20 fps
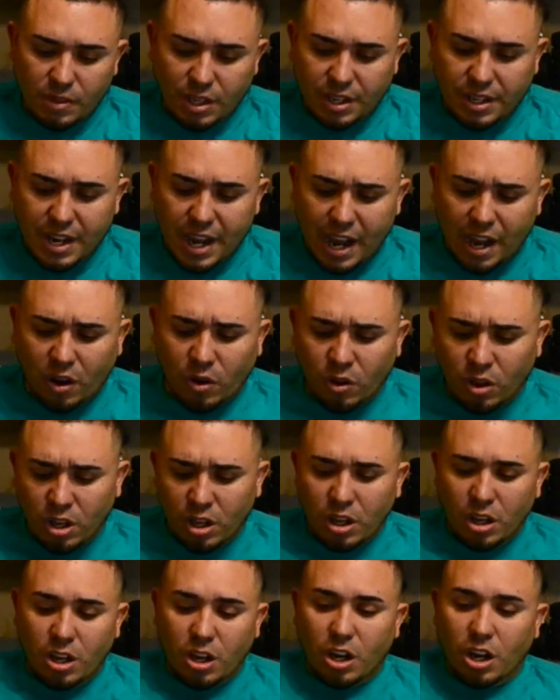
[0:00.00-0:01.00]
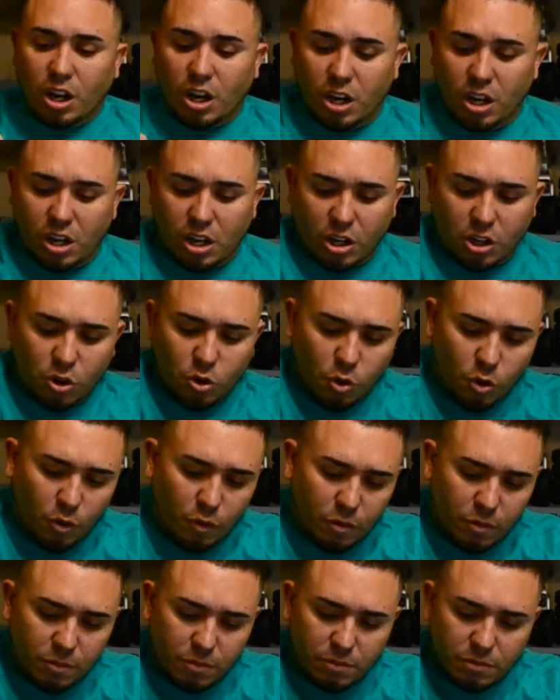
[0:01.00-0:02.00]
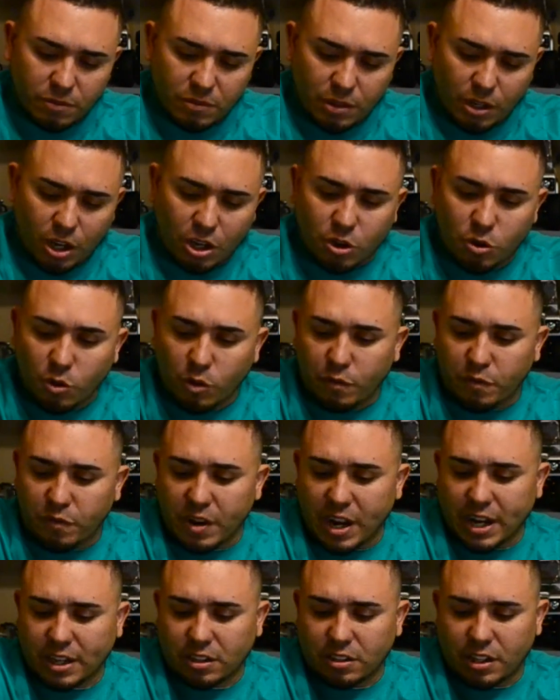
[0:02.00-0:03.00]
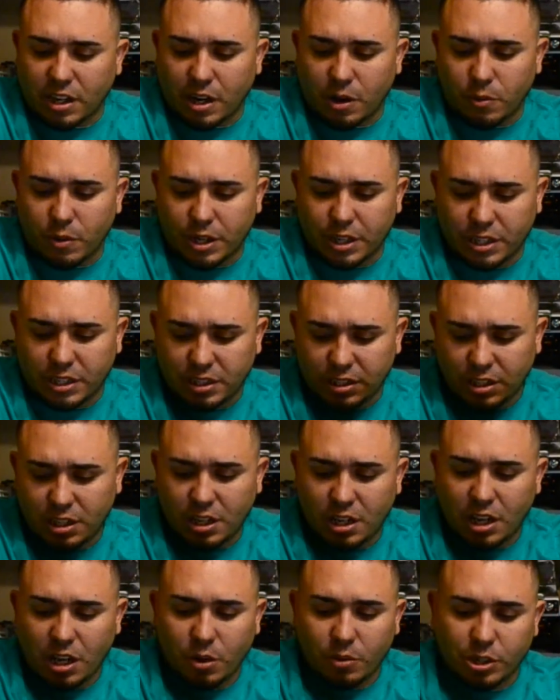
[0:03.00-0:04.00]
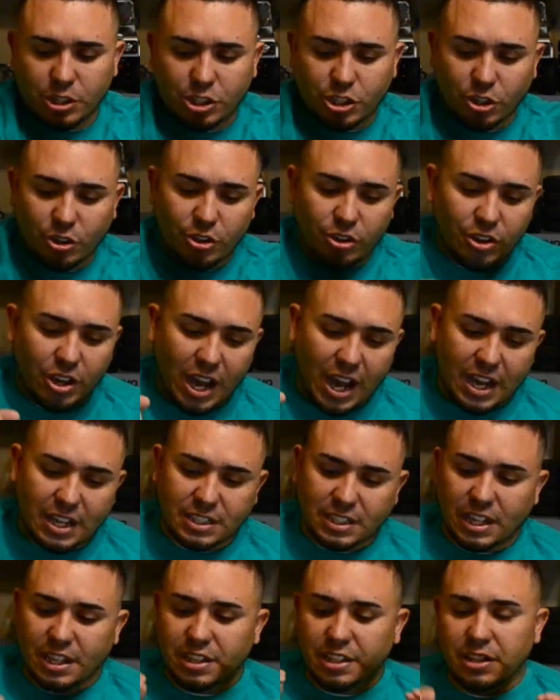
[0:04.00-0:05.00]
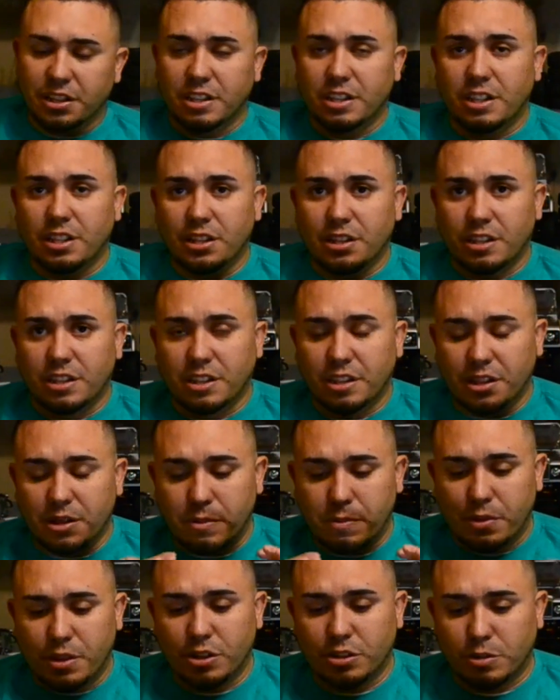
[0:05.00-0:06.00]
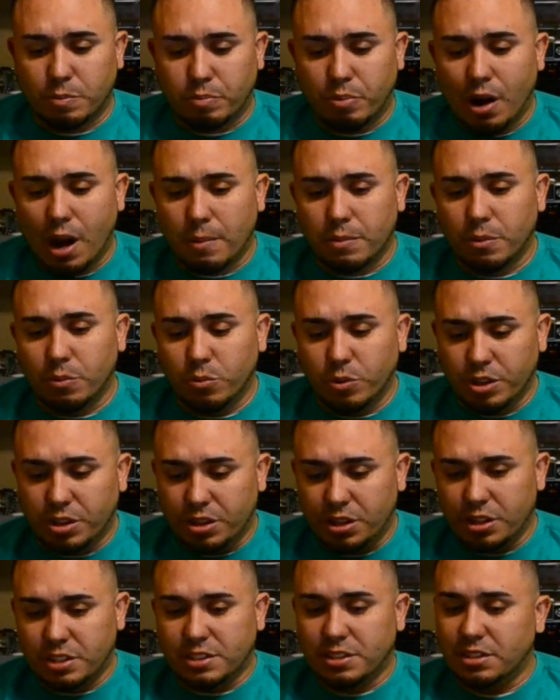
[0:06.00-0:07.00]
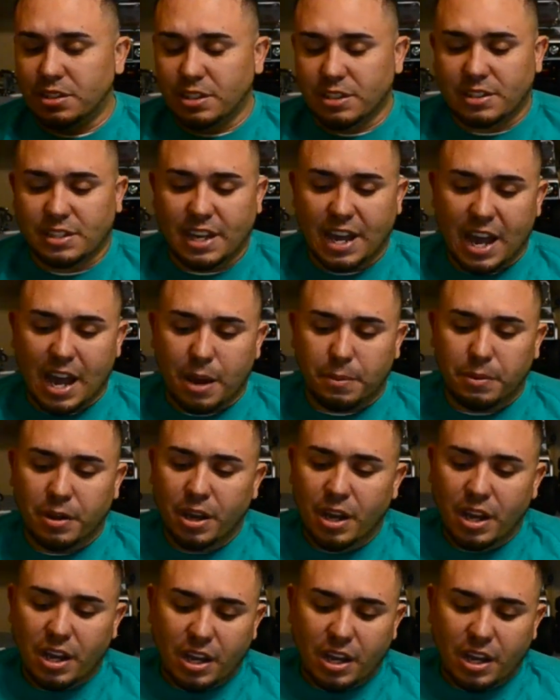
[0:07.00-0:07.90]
Now, a cool factor that I want to show you guys, and there's a problem with this cab.